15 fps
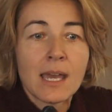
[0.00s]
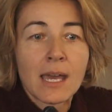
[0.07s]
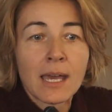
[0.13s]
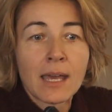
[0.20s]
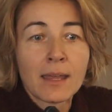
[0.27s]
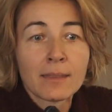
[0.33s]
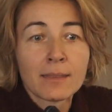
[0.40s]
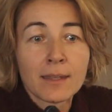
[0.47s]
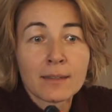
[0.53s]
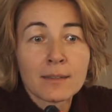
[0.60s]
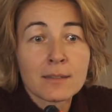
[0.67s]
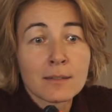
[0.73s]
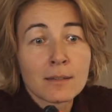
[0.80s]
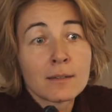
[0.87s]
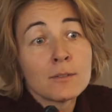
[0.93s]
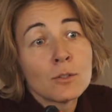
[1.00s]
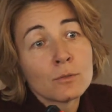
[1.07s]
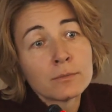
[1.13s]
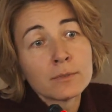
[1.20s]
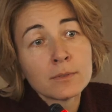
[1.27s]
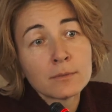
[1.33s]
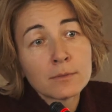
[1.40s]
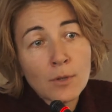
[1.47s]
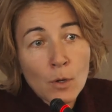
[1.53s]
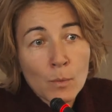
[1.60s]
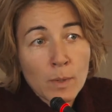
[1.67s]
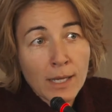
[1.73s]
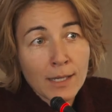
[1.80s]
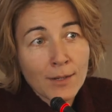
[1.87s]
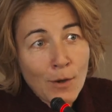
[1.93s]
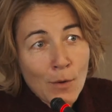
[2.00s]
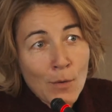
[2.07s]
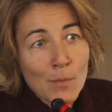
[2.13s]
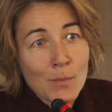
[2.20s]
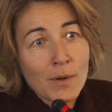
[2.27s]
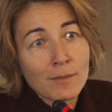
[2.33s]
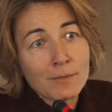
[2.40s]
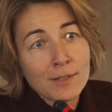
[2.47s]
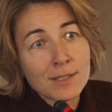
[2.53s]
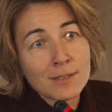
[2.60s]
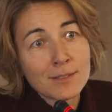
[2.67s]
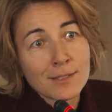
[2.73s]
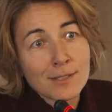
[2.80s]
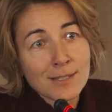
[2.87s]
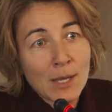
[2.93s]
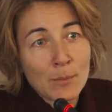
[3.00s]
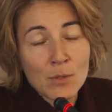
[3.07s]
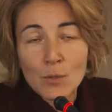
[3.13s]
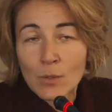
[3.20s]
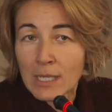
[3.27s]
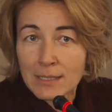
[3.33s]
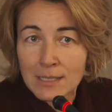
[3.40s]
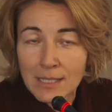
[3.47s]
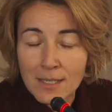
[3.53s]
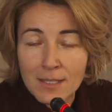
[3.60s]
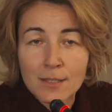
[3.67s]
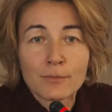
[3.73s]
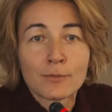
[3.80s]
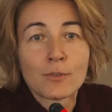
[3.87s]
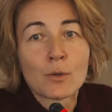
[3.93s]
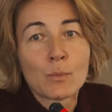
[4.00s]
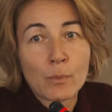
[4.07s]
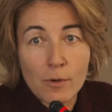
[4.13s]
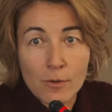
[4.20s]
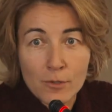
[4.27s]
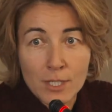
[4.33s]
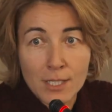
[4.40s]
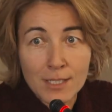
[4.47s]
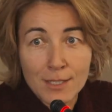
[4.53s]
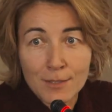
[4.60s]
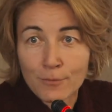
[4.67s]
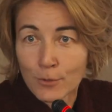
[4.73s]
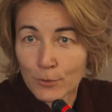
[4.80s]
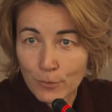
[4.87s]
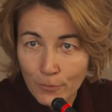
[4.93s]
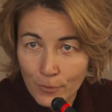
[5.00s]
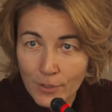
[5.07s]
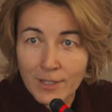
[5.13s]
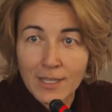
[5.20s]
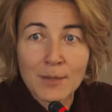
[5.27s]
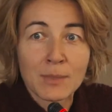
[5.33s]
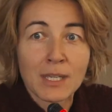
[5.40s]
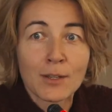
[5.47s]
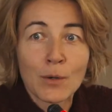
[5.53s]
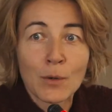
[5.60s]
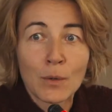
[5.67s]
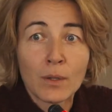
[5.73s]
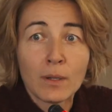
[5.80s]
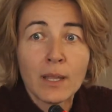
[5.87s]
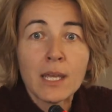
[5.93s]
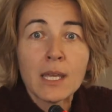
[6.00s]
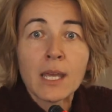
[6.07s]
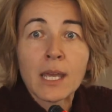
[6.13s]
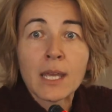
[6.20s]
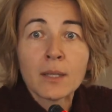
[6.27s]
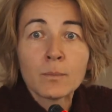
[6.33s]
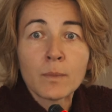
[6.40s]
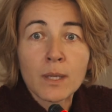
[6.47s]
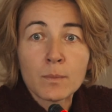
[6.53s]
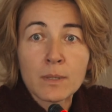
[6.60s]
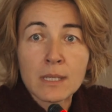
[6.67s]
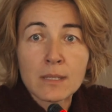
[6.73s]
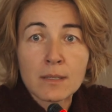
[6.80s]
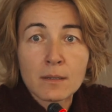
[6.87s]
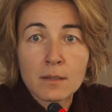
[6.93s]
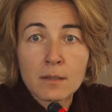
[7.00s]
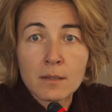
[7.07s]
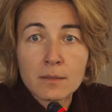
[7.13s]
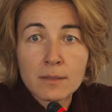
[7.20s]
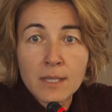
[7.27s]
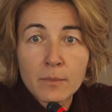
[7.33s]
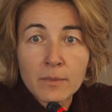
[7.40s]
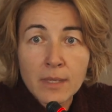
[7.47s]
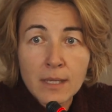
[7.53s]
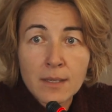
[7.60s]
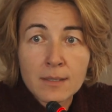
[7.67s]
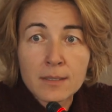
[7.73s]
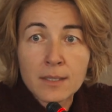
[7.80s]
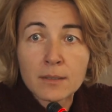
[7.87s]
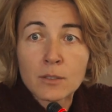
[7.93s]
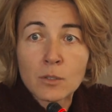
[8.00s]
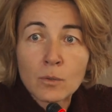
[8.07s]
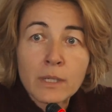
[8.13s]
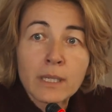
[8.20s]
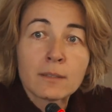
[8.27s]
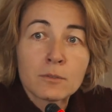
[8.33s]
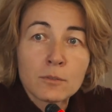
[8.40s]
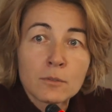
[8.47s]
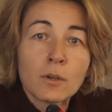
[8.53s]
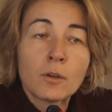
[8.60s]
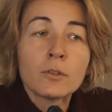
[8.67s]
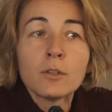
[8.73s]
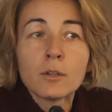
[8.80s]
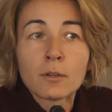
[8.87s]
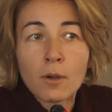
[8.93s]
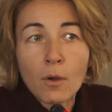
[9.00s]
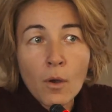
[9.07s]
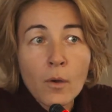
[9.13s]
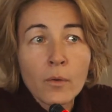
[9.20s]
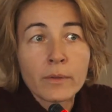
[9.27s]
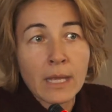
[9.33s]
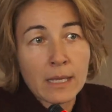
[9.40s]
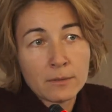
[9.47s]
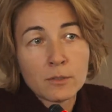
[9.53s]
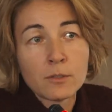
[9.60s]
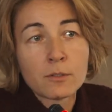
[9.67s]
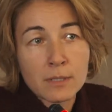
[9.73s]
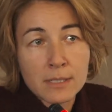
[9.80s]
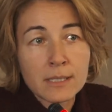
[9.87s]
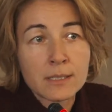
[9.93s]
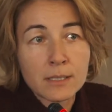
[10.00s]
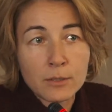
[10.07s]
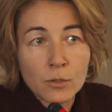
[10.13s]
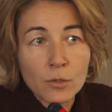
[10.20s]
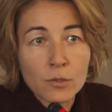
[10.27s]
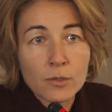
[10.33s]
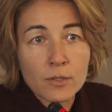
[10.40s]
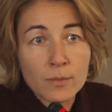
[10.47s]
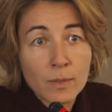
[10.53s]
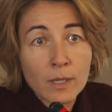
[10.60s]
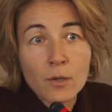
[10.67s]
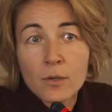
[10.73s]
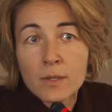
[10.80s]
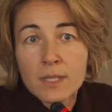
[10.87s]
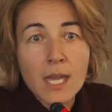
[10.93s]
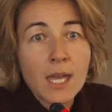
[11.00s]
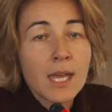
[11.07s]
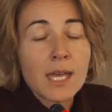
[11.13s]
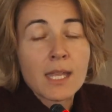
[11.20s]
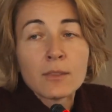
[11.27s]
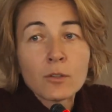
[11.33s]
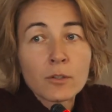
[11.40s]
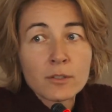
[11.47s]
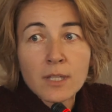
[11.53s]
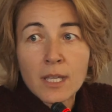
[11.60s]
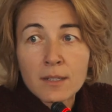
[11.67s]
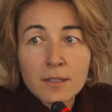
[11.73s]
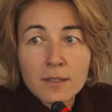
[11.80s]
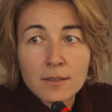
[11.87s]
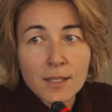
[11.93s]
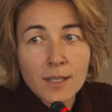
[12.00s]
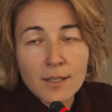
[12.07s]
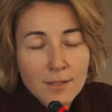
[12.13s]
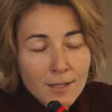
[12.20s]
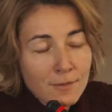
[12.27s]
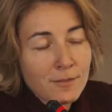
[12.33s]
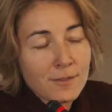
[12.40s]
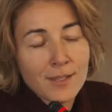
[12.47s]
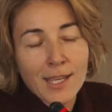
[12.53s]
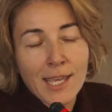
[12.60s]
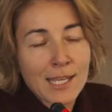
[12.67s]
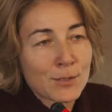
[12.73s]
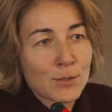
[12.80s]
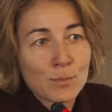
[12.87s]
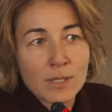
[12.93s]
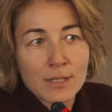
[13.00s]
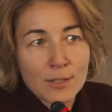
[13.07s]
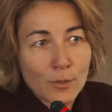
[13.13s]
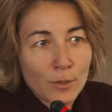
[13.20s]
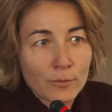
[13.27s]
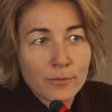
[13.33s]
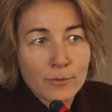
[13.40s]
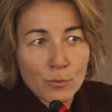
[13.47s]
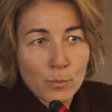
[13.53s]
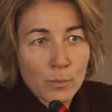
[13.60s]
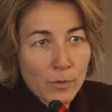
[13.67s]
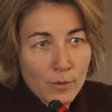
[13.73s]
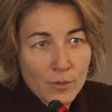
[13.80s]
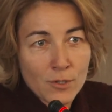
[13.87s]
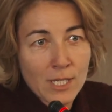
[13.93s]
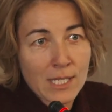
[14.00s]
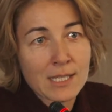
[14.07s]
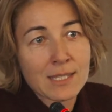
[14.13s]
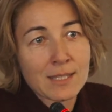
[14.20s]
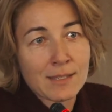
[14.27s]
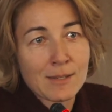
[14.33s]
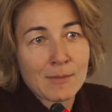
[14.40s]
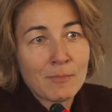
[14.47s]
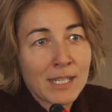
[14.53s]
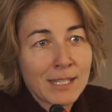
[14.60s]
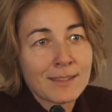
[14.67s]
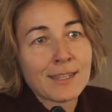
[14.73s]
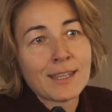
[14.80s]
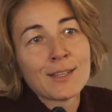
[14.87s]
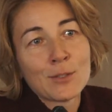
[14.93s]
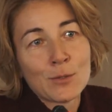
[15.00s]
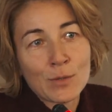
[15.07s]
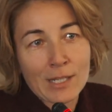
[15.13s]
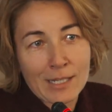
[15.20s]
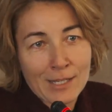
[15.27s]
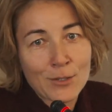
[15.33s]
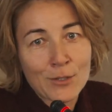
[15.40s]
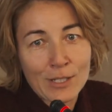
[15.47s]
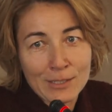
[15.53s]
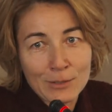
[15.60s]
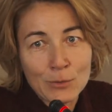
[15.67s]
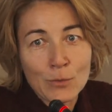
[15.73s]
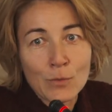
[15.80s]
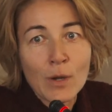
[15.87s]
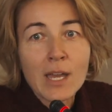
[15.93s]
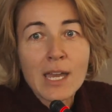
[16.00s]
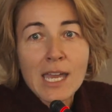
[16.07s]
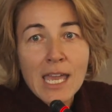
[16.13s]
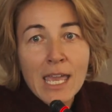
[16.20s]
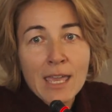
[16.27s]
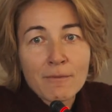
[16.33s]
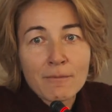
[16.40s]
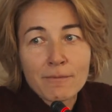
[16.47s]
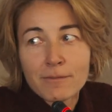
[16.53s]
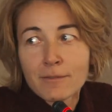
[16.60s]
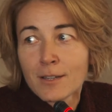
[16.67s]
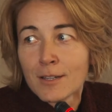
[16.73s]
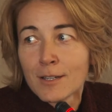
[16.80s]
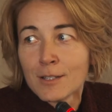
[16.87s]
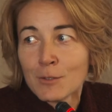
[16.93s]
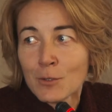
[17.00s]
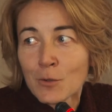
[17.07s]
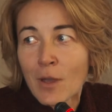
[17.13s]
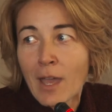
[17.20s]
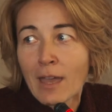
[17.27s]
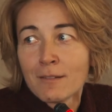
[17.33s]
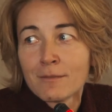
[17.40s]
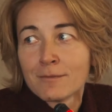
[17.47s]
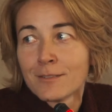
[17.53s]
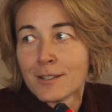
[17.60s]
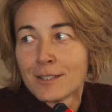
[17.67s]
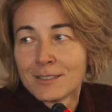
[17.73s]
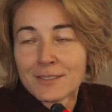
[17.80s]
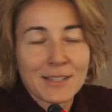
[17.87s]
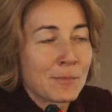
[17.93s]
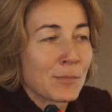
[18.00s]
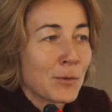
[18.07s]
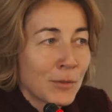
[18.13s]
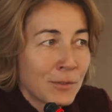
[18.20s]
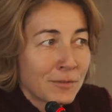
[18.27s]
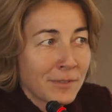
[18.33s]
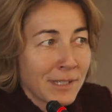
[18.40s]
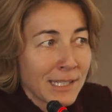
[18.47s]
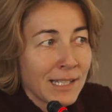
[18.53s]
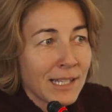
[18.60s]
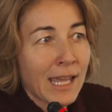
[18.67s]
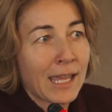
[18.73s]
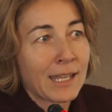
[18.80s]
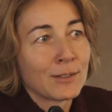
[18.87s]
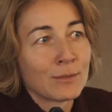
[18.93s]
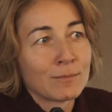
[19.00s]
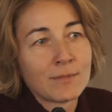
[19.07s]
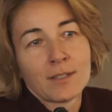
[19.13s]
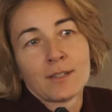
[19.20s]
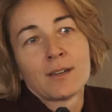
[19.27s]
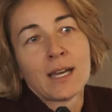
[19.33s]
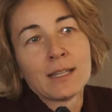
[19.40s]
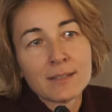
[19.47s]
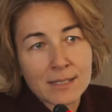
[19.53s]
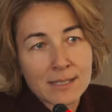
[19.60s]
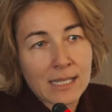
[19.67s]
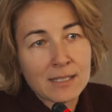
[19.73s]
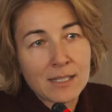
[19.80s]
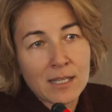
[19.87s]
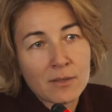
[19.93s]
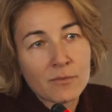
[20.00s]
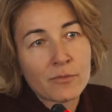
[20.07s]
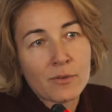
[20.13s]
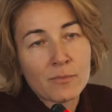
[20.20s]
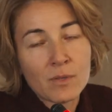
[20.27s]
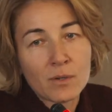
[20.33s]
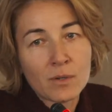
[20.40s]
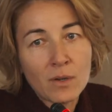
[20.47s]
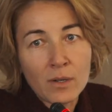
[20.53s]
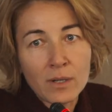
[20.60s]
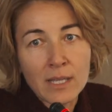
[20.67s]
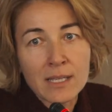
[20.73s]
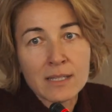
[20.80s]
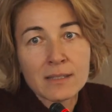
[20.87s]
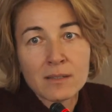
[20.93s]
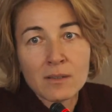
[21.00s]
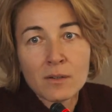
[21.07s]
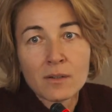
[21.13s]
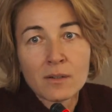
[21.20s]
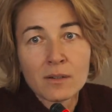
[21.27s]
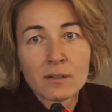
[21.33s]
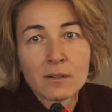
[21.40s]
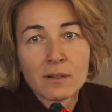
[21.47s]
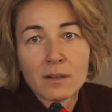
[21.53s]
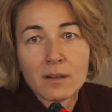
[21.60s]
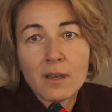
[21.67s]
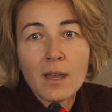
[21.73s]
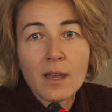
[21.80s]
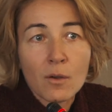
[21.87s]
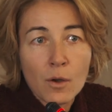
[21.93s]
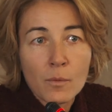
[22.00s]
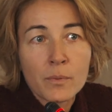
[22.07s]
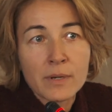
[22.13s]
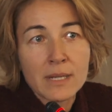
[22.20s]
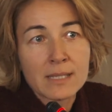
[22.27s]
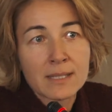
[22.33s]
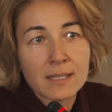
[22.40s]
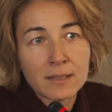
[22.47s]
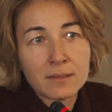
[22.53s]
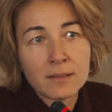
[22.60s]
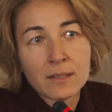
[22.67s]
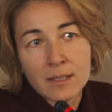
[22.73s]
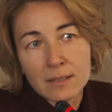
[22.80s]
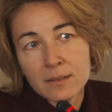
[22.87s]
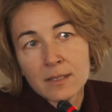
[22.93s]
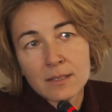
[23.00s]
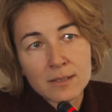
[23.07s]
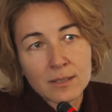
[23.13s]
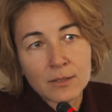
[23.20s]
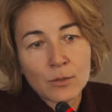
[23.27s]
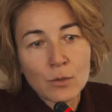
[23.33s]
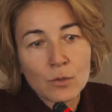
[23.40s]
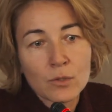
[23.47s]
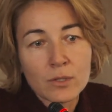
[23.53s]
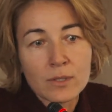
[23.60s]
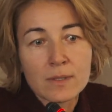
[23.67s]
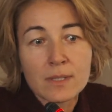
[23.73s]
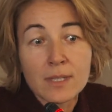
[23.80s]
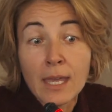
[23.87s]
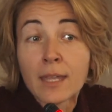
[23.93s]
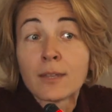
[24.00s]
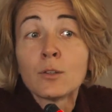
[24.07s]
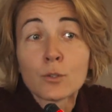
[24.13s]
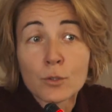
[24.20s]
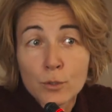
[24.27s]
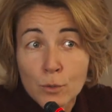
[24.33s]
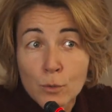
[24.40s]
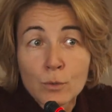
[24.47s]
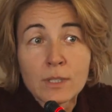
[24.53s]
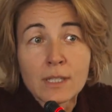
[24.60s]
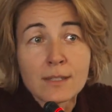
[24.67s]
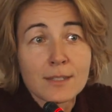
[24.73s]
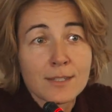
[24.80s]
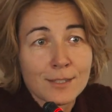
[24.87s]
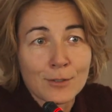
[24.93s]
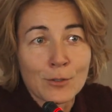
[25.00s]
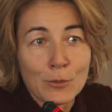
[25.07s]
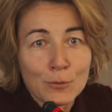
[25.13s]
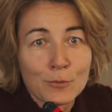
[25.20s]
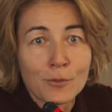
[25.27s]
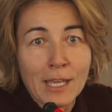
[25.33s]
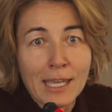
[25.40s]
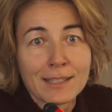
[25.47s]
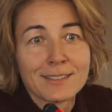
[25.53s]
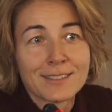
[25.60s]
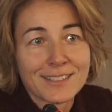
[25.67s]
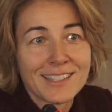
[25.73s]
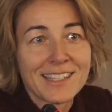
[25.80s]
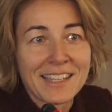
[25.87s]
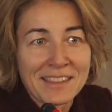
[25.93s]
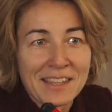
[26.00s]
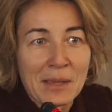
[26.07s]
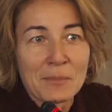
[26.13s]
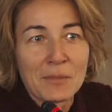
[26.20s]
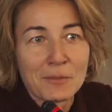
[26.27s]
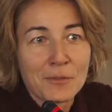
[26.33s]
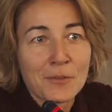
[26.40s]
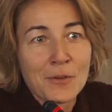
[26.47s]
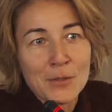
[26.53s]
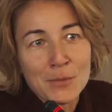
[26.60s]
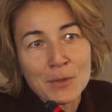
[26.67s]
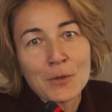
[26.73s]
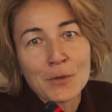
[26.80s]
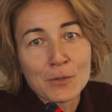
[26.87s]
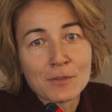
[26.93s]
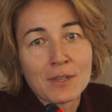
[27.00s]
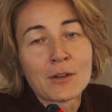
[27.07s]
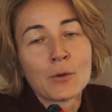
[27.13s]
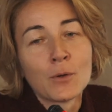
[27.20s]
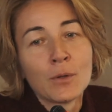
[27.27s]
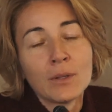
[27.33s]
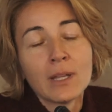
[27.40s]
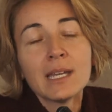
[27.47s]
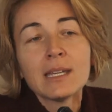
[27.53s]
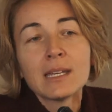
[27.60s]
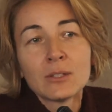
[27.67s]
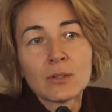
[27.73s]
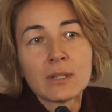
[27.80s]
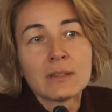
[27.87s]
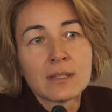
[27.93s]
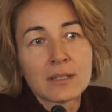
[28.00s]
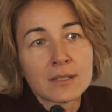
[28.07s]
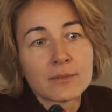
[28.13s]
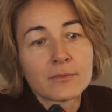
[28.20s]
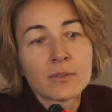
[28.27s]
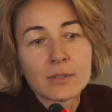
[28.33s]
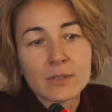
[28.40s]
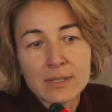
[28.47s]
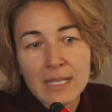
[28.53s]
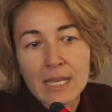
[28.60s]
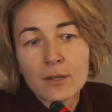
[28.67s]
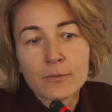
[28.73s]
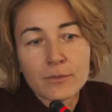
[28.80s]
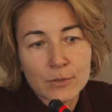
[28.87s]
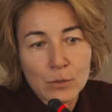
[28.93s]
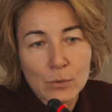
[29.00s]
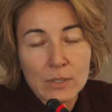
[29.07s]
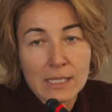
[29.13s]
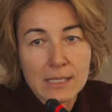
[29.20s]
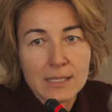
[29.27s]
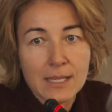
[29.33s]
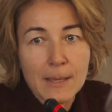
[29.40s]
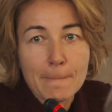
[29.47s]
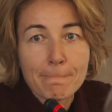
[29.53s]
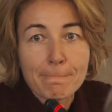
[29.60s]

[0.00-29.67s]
and that you will go back home with some new ideas for projects for the forthcoming call, and maybe some things that you can do on your own at your institutions, because not everything has to be solved through projects. Many things you can actually do if you have some goodwill and understanding from your colleagues, your cooperates at the institutions, and your students, not to forget them, of course, because we are all doing this for the sake of students.